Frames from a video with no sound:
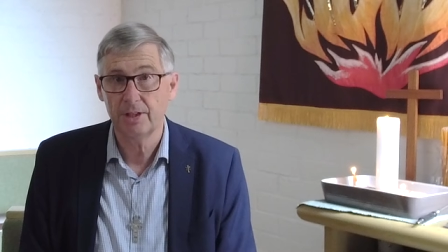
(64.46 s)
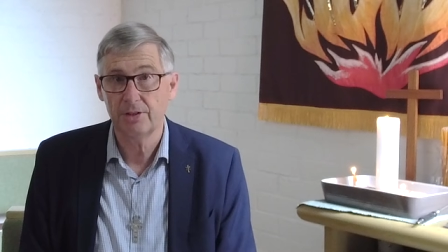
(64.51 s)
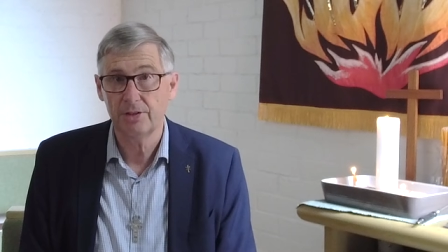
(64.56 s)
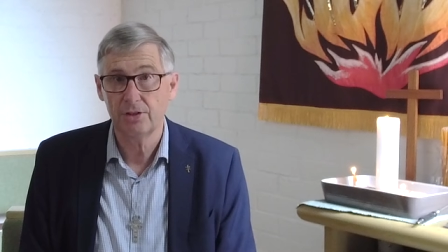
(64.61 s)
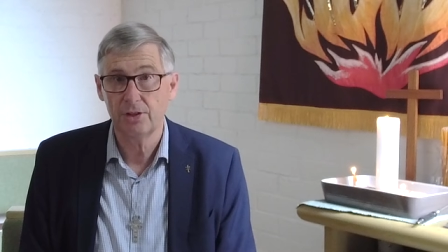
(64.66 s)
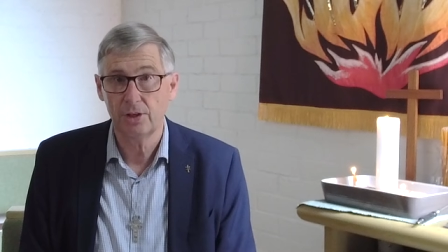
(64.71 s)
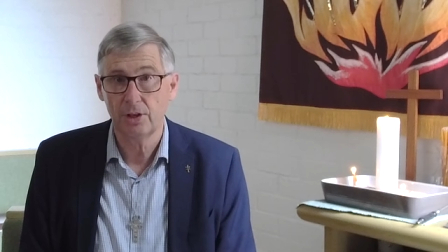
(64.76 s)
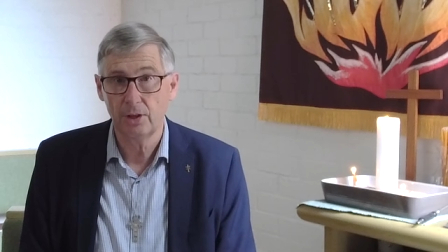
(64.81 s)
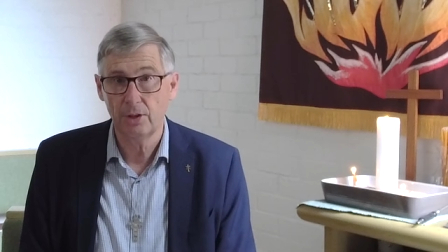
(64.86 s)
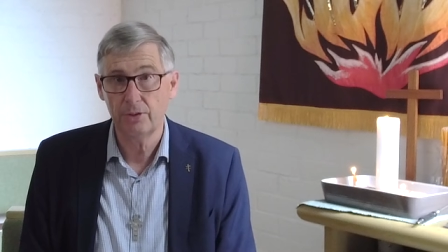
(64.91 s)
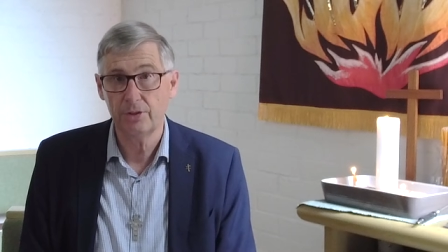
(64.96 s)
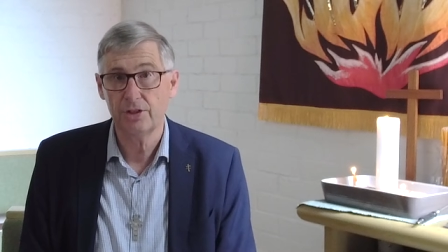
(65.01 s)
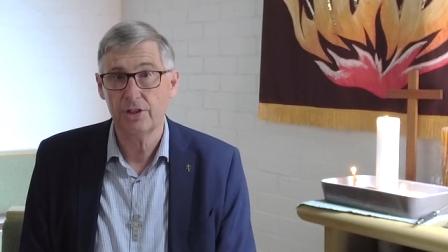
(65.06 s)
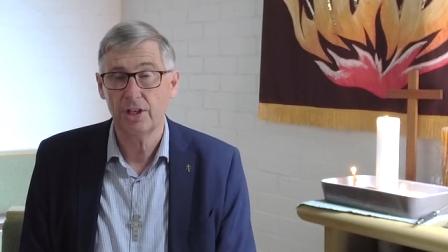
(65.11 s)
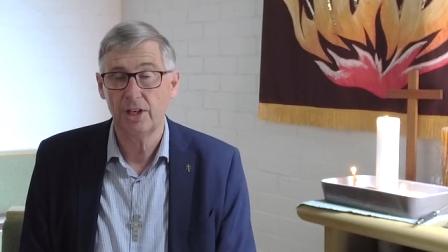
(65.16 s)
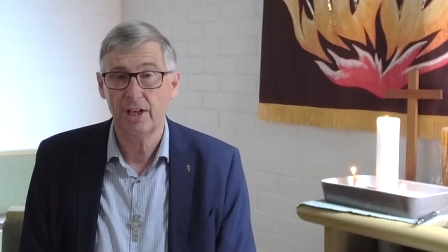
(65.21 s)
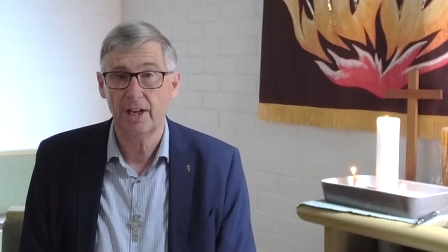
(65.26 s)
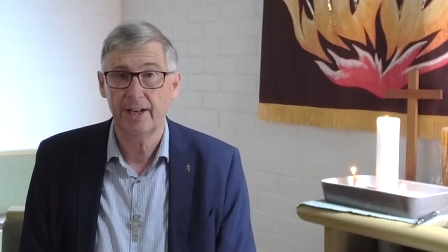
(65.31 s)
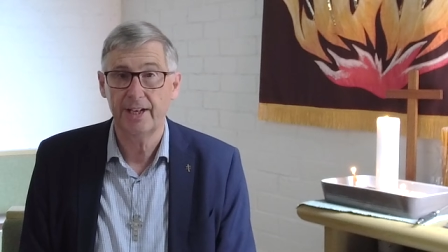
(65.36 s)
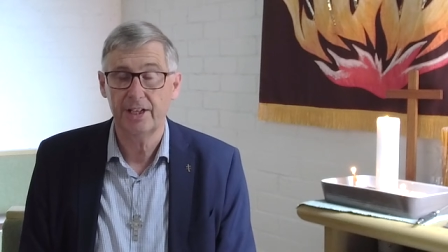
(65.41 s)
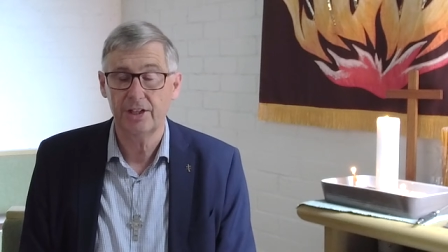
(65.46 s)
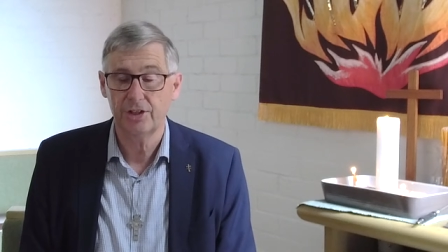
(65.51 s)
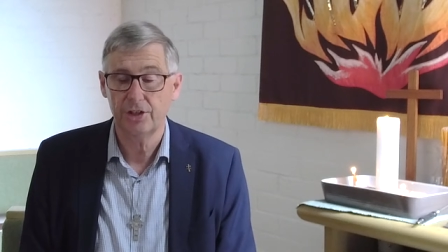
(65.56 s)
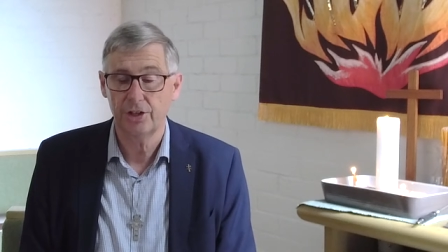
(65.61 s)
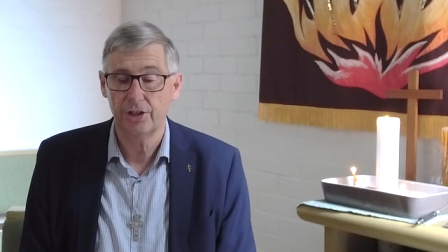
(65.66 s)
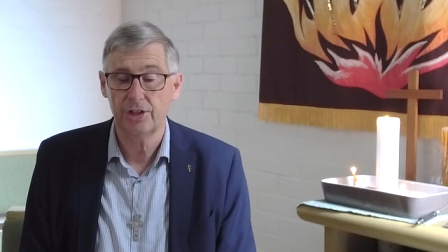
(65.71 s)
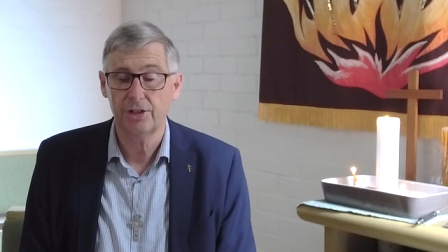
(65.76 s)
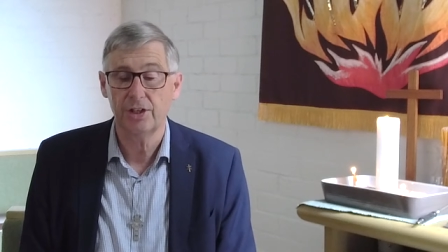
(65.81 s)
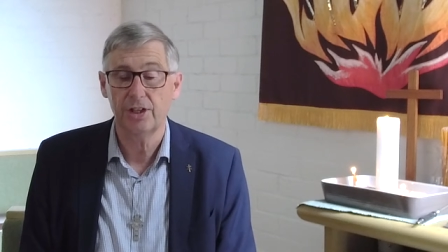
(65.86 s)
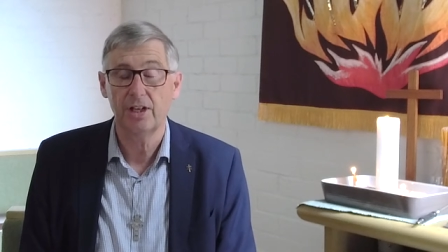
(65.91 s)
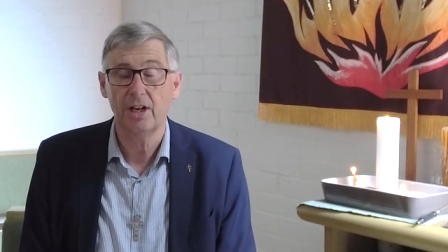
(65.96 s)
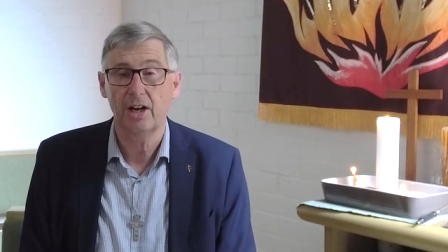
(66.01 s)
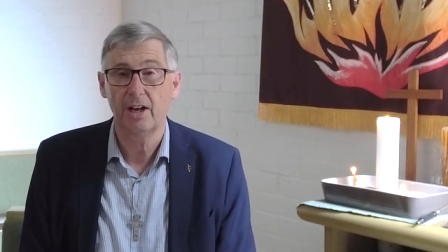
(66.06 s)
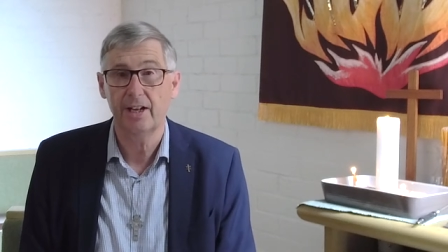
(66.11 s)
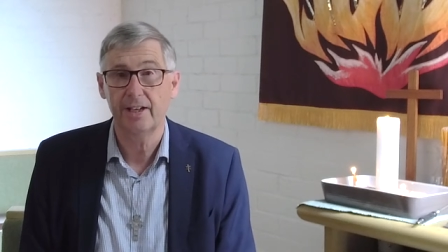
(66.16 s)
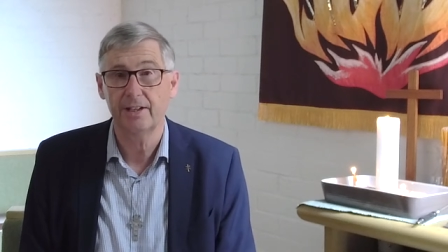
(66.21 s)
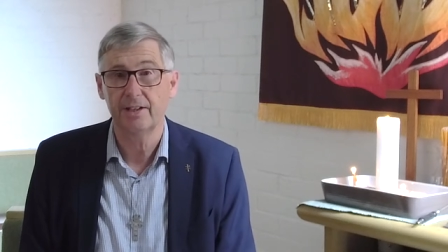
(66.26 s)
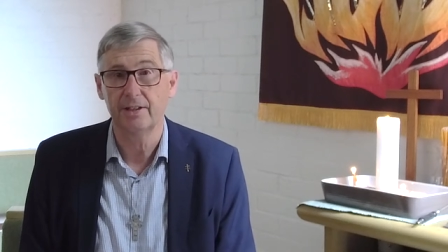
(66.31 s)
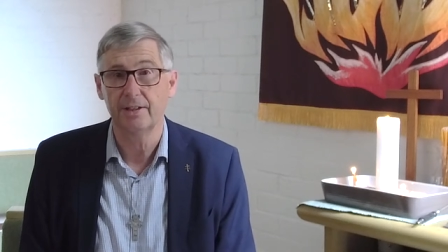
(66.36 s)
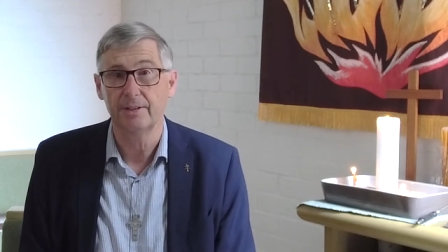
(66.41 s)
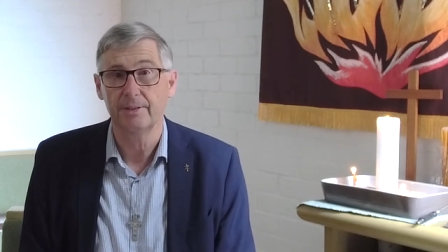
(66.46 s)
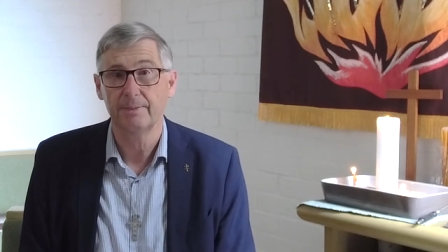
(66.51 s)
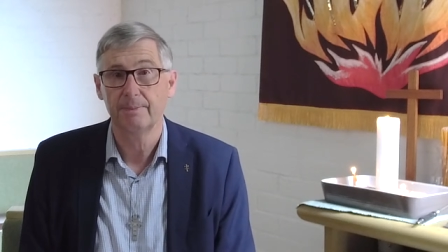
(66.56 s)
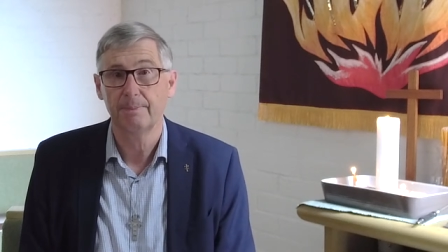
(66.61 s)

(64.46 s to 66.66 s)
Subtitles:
at St. Luke's Uniting Church in Highton.